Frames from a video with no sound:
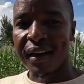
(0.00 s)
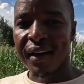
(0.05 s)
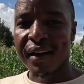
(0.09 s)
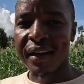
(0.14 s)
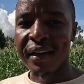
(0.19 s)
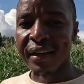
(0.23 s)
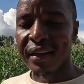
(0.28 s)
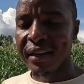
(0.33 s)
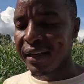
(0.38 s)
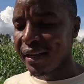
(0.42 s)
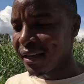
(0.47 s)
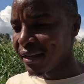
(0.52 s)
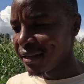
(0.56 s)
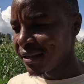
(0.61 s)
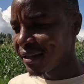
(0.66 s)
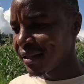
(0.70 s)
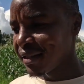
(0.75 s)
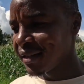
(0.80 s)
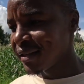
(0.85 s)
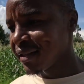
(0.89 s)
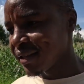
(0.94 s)
in
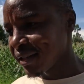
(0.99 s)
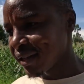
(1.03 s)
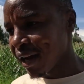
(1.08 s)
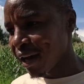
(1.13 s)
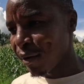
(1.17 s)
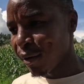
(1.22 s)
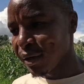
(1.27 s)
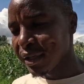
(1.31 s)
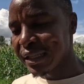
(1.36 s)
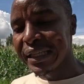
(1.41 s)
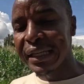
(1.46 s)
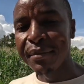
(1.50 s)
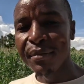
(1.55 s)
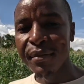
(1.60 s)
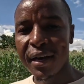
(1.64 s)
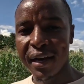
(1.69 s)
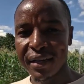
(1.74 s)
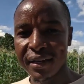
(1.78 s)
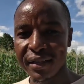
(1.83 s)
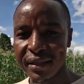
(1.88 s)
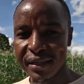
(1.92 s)
case our SIM
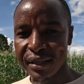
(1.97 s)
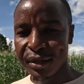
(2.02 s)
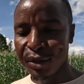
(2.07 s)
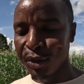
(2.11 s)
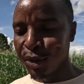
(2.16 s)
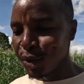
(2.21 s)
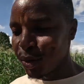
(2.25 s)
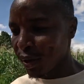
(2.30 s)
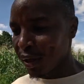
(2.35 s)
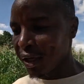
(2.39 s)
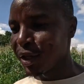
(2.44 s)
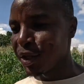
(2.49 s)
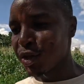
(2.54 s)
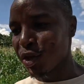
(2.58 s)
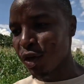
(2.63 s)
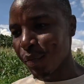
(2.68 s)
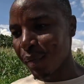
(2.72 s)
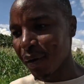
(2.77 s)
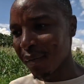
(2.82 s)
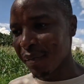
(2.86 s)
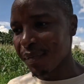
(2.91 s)
cards usually
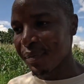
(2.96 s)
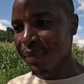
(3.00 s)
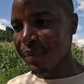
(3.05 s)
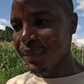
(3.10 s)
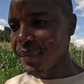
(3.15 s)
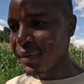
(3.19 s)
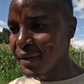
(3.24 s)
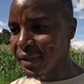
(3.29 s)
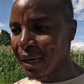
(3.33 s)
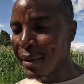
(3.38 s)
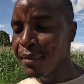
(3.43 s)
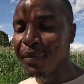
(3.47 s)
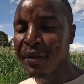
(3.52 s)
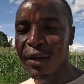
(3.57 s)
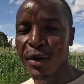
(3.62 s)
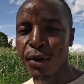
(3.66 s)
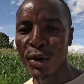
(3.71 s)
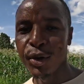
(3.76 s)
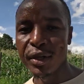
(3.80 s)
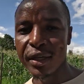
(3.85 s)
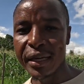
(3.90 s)
top up something
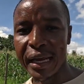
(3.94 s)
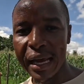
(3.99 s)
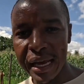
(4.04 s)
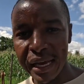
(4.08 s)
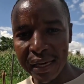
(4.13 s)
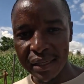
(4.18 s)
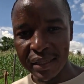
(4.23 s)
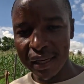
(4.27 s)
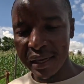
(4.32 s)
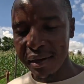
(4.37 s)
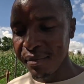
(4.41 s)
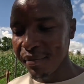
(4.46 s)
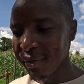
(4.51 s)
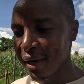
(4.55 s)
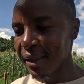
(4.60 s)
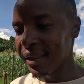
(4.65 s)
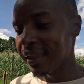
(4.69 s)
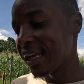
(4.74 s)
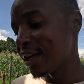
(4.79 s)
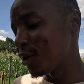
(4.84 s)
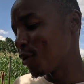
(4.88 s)
called airtime,
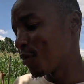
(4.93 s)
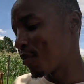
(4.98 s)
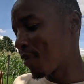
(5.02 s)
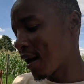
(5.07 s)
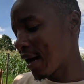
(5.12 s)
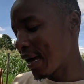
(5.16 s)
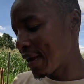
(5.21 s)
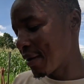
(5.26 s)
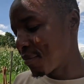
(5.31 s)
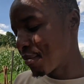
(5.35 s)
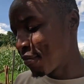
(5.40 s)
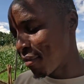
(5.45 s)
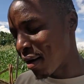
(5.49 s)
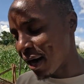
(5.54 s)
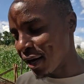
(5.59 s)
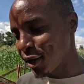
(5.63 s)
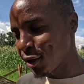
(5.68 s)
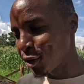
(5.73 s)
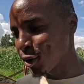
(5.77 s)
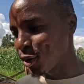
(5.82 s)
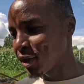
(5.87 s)
and then you buy
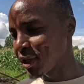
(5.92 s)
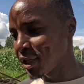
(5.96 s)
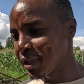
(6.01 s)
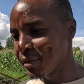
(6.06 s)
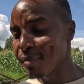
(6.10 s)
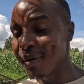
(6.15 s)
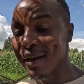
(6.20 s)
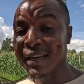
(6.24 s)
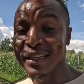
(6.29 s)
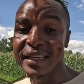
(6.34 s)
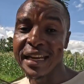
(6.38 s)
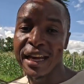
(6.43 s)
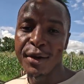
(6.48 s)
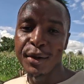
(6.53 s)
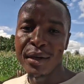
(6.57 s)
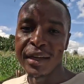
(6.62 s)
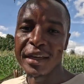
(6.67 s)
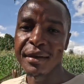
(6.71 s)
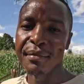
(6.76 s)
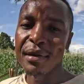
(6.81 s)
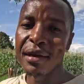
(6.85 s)
bundles by
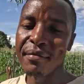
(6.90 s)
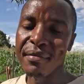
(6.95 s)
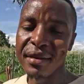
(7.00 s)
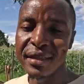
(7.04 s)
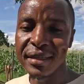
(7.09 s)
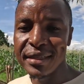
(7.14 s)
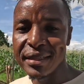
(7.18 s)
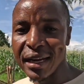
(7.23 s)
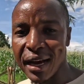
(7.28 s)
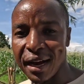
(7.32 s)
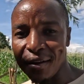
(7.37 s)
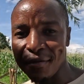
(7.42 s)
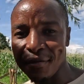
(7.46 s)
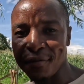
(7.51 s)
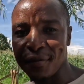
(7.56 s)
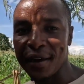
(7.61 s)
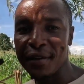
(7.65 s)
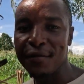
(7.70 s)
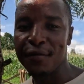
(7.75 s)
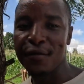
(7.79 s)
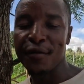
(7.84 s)
dialing maybe star
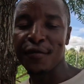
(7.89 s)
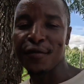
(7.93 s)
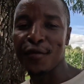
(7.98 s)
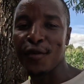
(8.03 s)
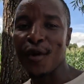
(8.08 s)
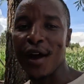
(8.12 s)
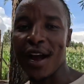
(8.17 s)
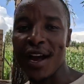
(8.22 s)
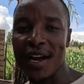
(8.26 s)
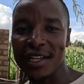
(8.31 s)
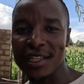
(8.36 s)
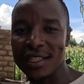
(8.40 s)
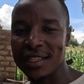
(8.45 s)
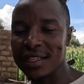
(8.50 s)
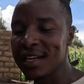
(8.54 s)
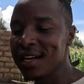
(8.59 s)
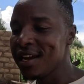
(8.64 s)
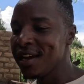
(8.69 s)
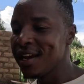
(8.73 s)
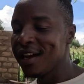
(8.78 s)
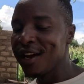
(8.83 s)
544 hash
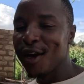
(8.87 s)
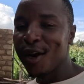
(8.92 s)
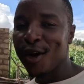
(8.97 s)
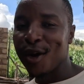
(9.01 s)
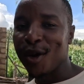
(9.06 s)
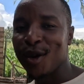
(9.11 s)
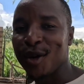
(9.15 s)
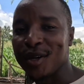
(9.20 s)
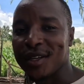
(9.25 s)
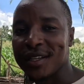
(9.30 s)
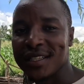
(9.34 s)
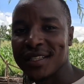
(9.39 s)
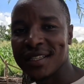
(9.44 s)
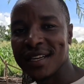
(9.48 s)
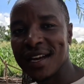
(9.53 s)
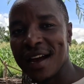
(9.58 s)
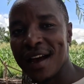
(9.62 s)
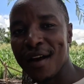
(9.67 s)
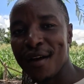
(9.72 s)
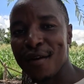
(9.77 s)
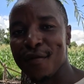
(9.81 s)
or
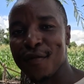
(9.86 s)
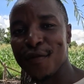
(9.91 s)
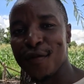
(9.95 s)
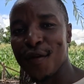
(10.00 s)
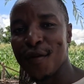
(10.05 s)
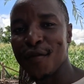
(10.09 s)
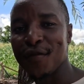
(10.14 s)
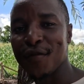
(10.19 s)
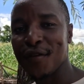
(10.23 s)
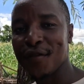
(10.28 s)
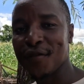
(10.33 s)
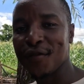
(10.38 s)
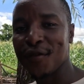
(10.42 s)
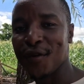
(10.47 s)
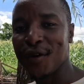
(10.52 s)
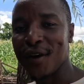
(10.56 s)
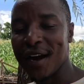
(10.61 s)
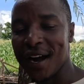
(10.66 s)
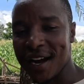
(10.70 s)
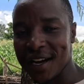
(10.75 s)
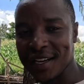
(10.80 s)
star
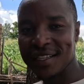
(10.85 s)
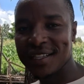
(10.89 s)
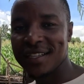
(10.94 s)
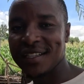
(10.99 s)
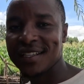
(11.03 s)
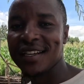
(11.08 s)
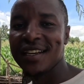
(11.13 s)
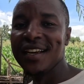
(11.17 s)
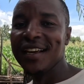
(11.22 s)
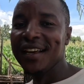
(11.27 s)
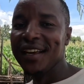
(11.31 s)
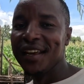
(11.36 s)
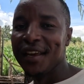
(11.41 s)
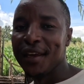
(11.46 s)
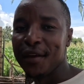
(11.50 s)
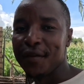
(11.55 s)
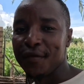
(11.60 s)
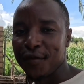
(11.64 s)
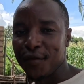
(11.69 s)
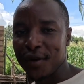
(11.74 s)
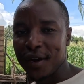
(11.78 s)
444 hash
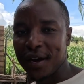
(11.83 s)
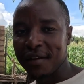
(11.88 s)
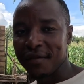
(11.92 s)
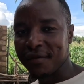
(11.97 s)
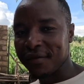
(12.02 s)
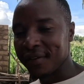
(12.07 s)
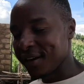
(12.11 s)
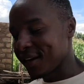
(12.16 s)
if you have